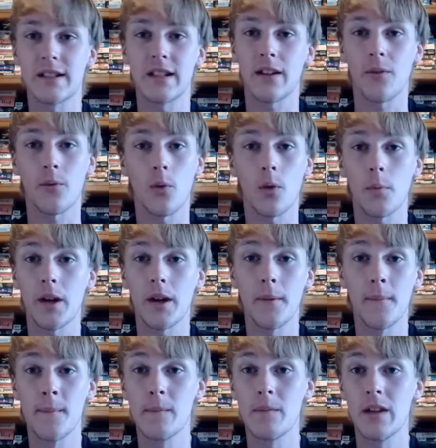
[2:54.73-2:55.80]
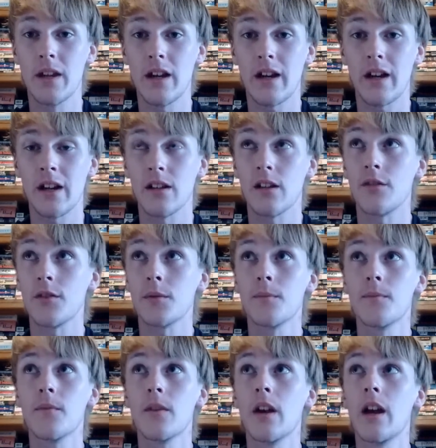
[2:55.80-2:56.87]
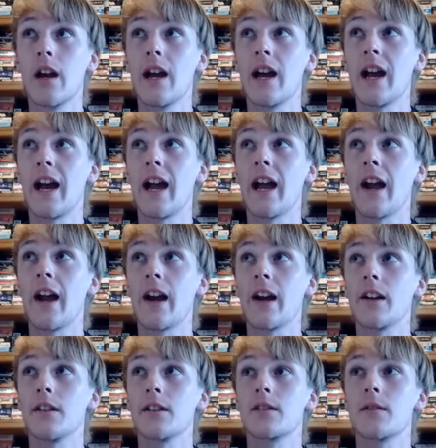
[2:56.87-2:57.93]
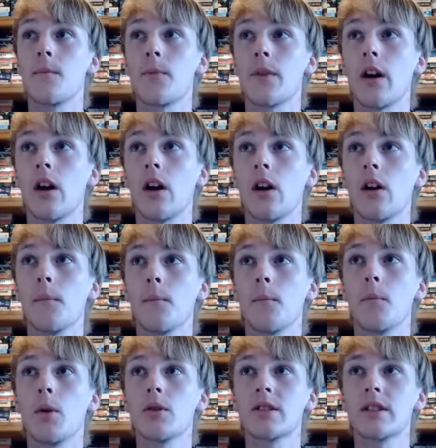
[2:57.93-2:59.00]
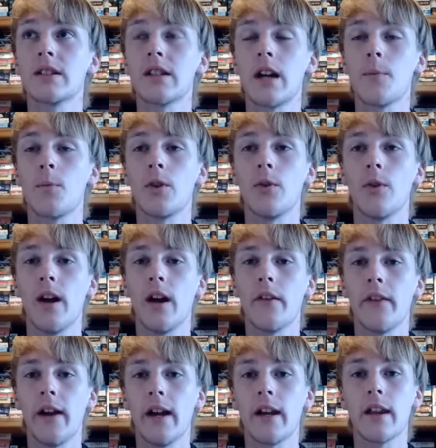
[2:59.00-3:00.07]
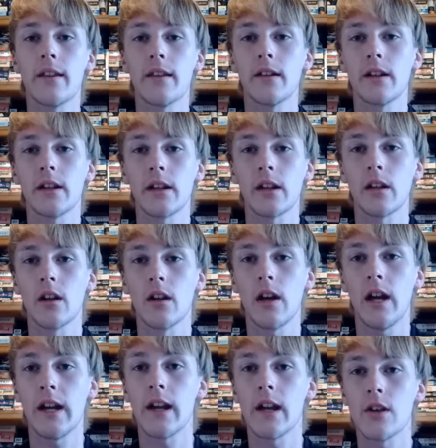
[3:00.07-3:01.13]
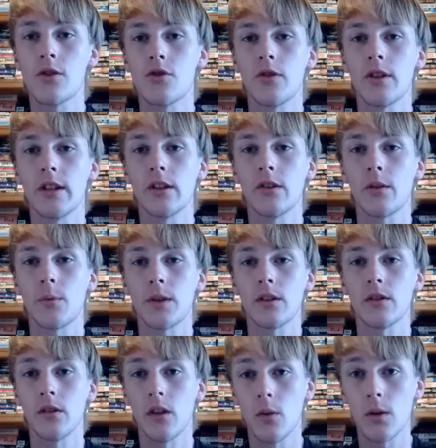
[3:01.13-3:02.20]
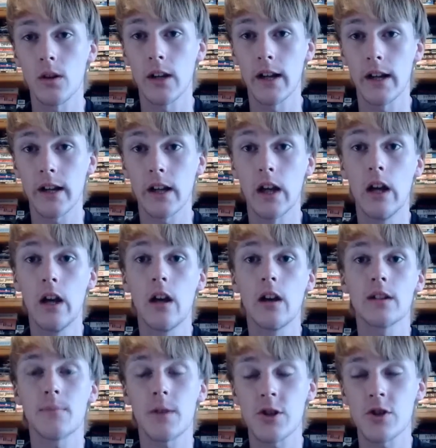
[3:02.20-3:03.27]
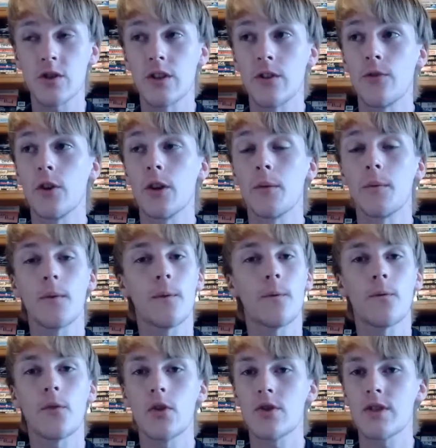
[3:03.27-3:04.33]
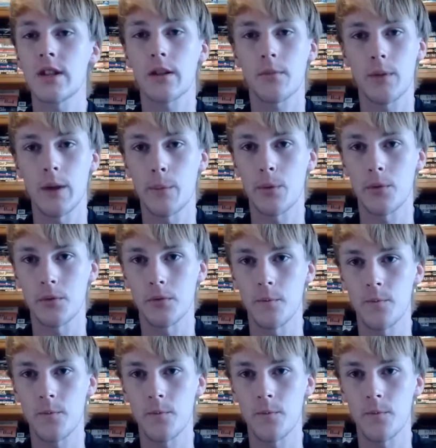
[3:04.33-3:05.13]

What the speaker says: thing for me. I love them. And most of the time when you have any injury dealing with the lower leg, especially the foot, the first thing people